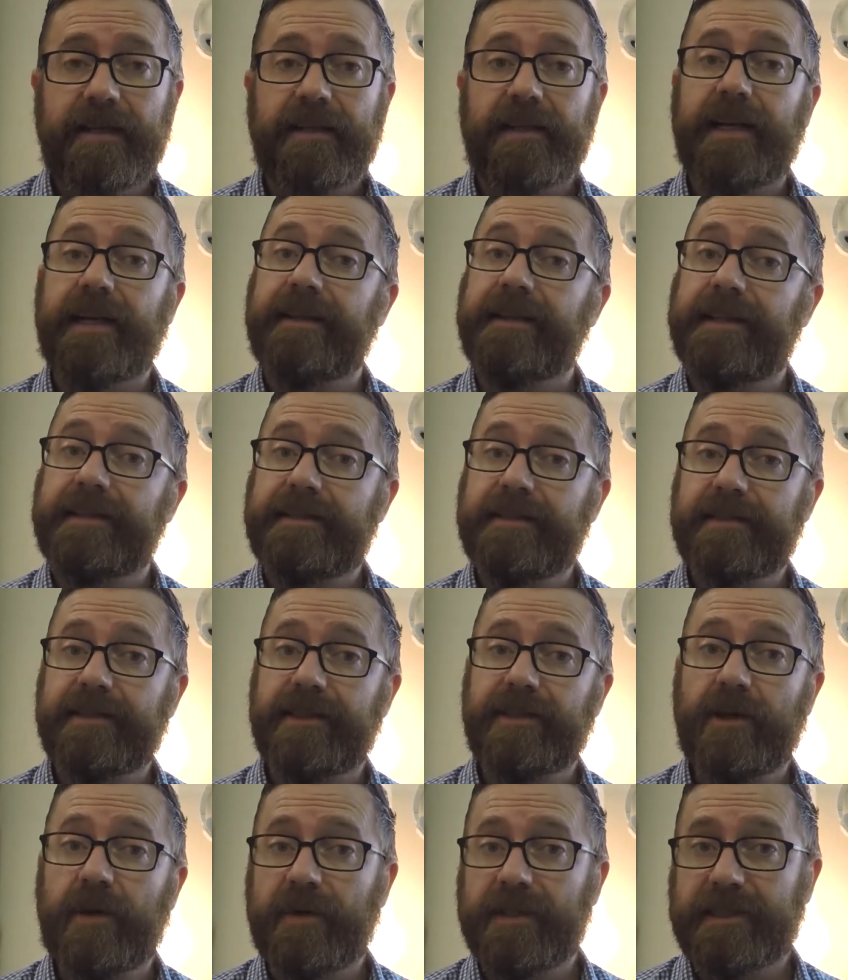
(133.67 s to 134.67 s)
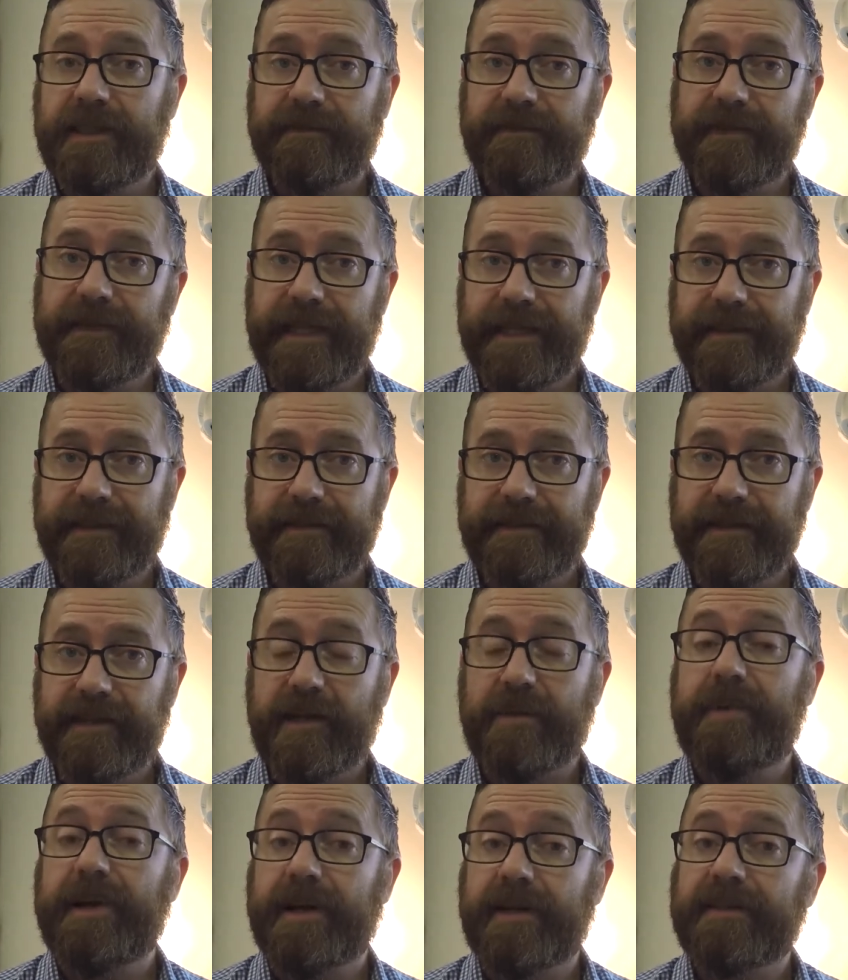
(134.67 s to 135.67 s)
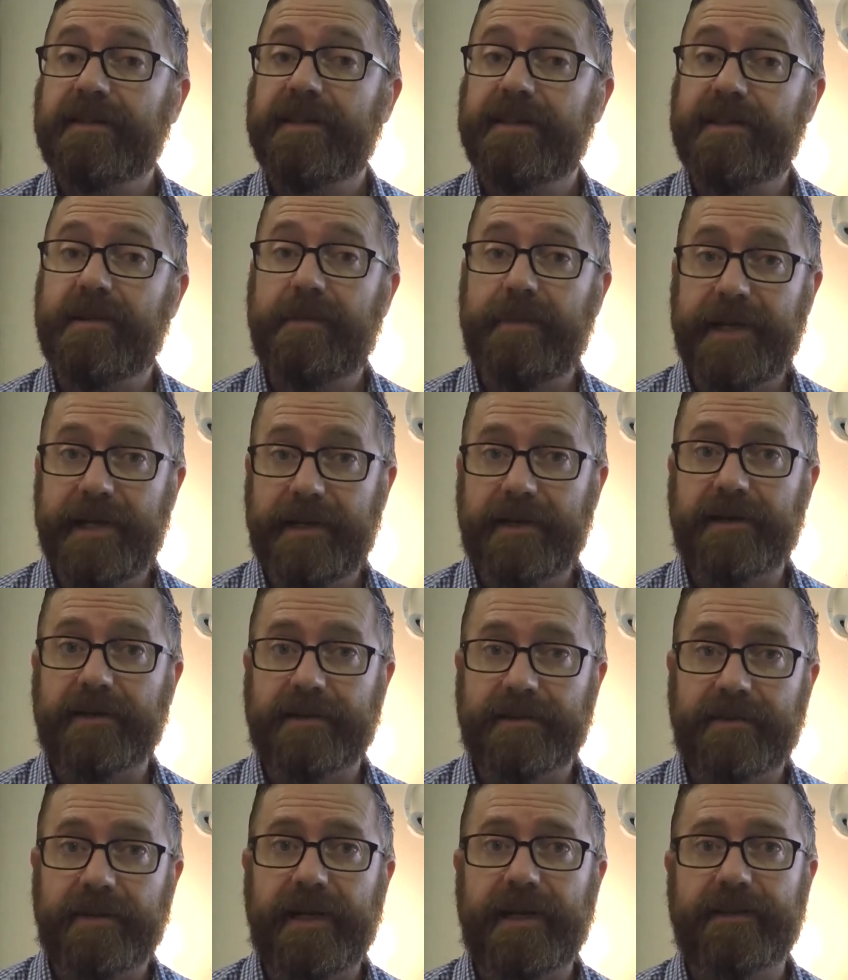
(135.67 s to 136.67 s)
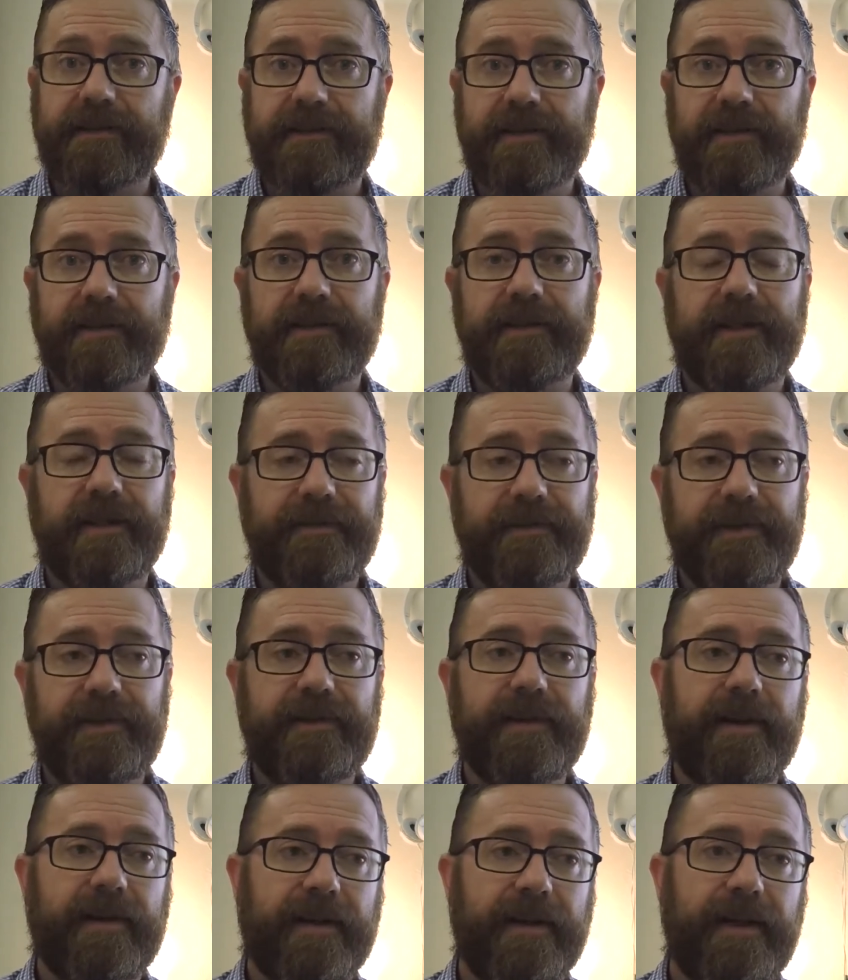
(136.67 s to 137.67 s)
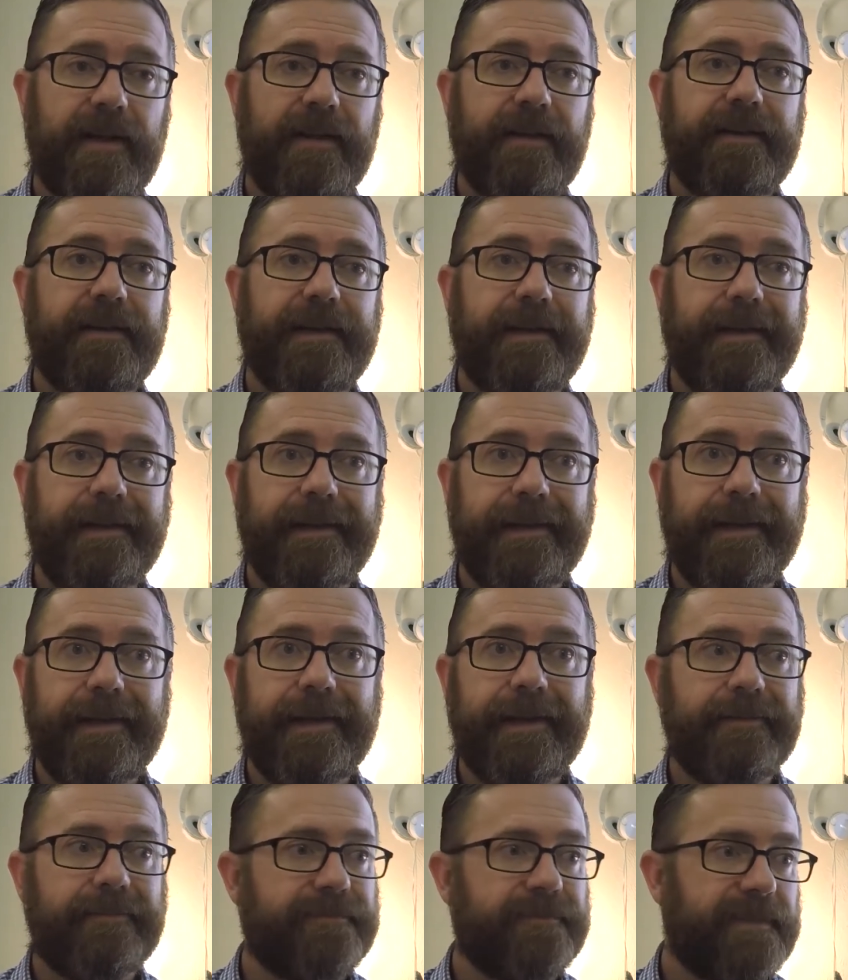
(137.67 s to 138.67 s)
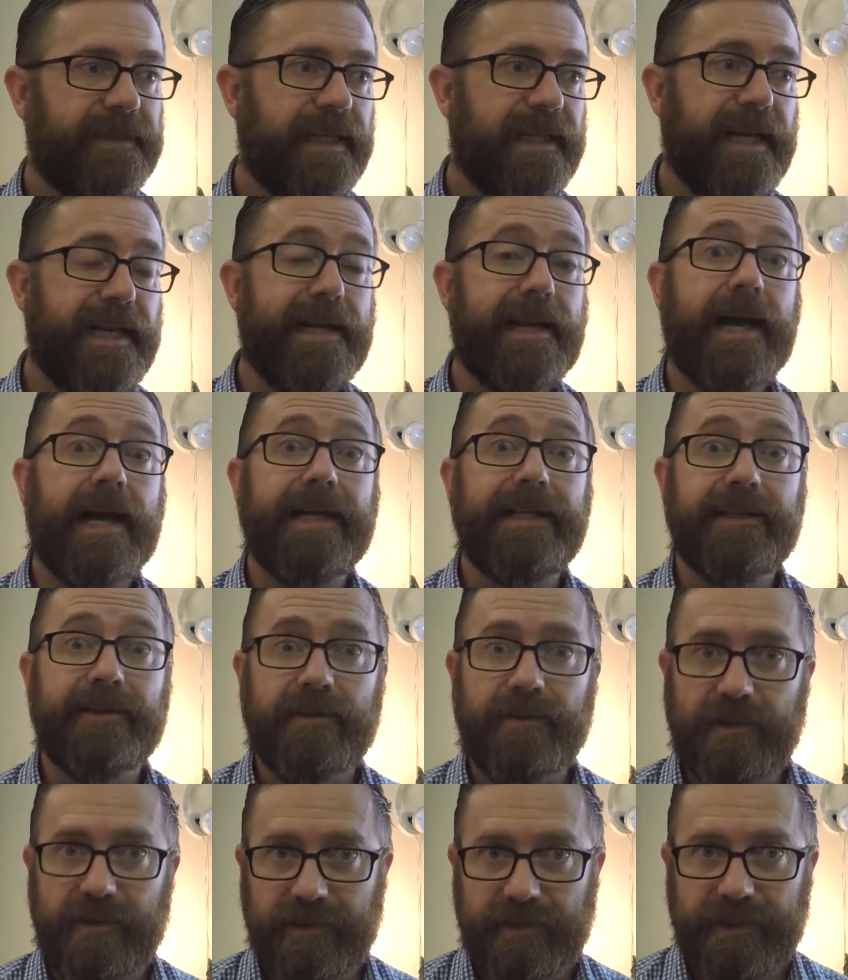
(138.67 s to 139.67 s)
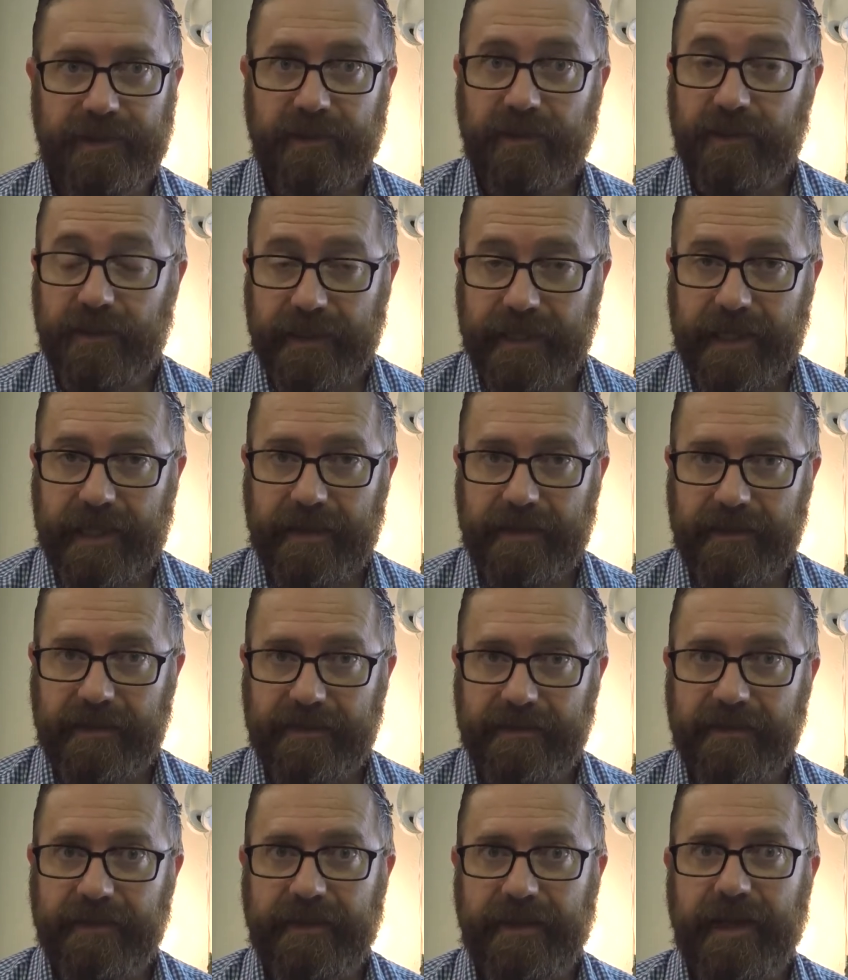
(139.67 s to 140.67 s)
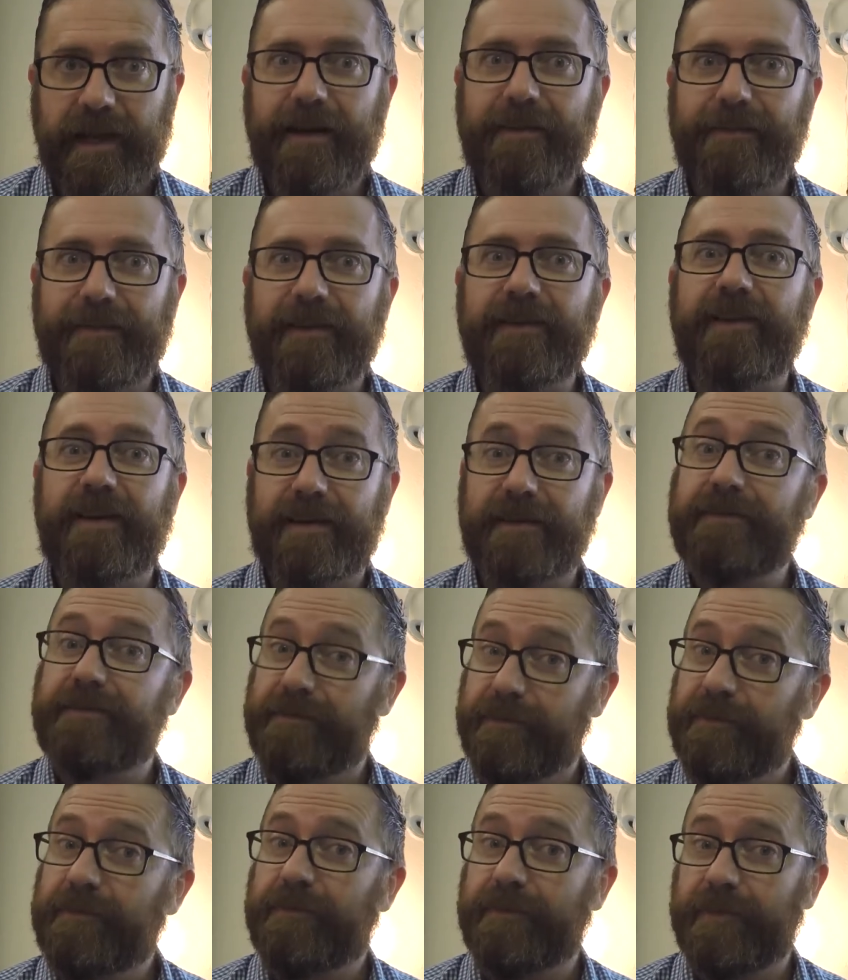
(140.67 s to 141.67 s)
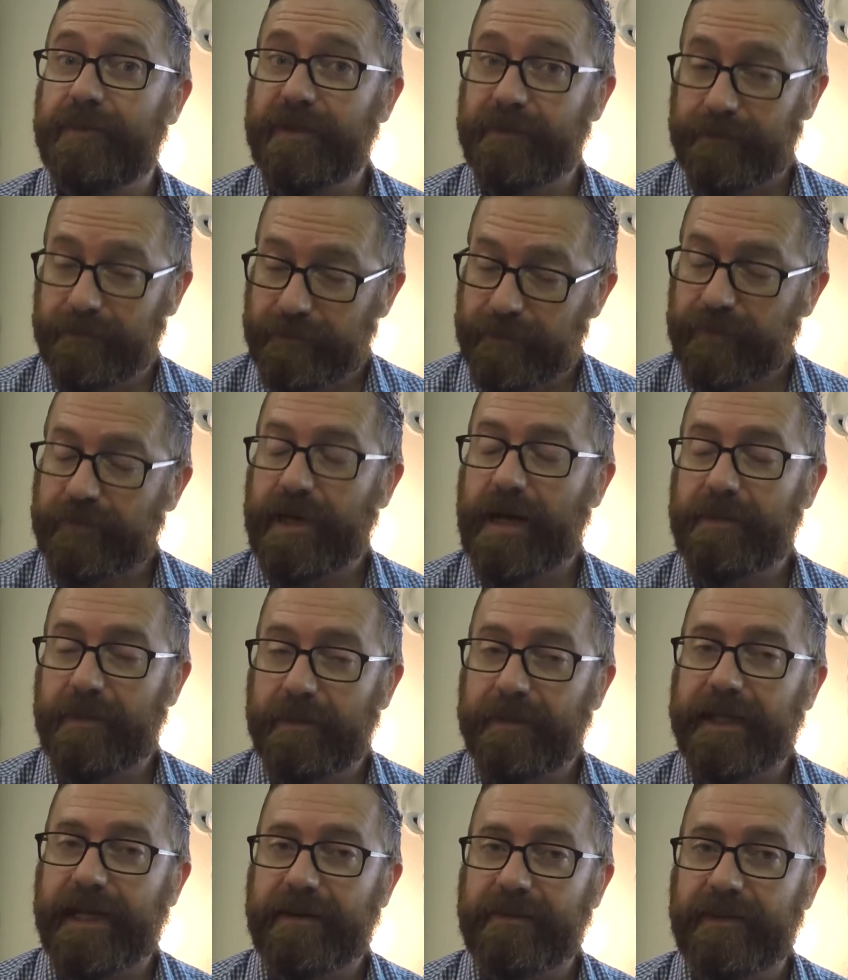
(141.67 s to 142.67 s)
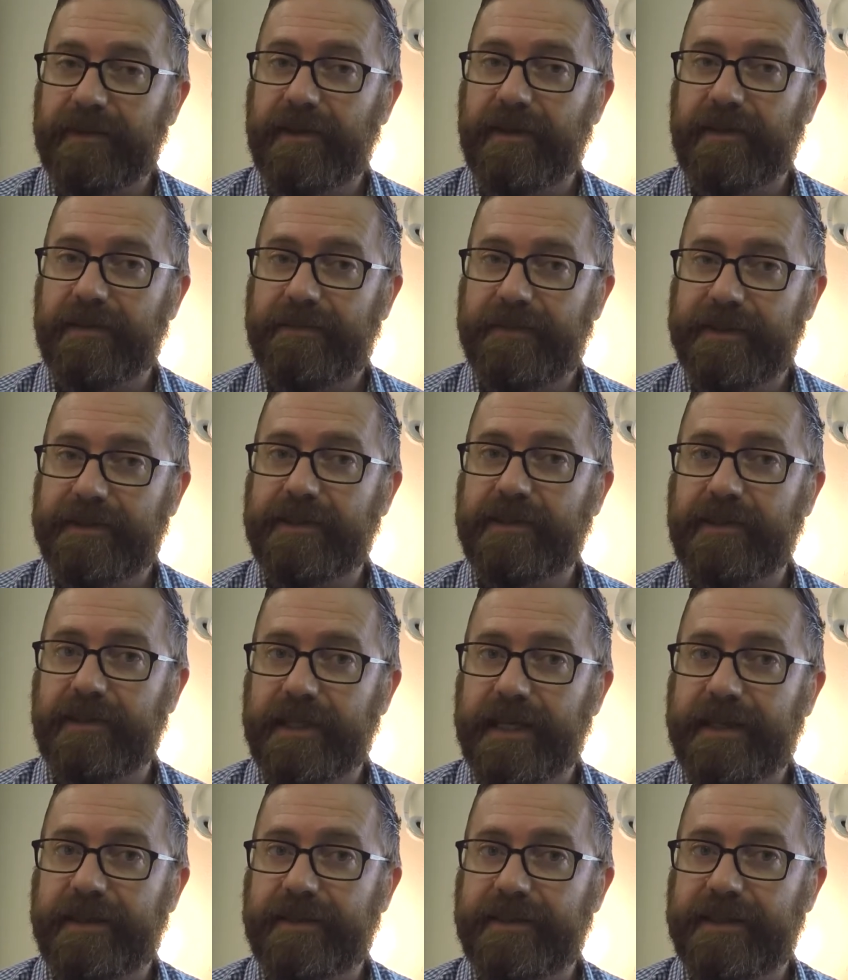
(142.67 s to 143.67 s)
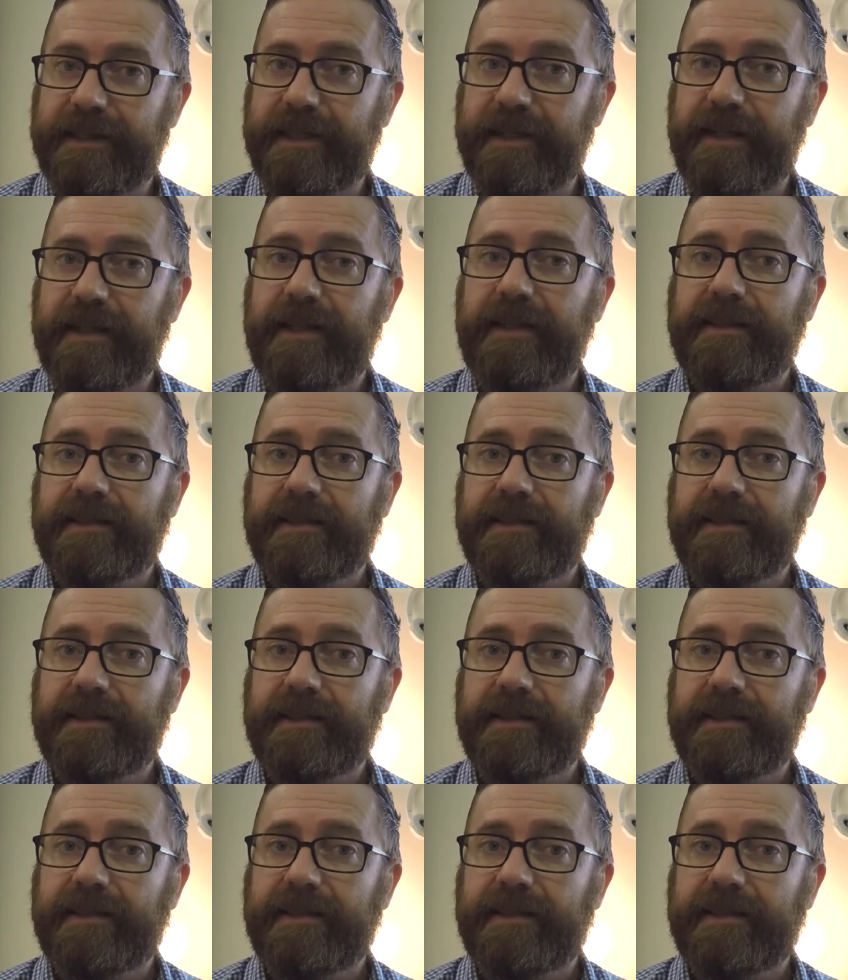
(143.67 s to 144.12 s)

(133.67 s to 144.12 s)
And this is, you always have to take this in comparison to peers, right? So if you talk, any 9-year-old you look at is going to have probably have a lot of physical energy.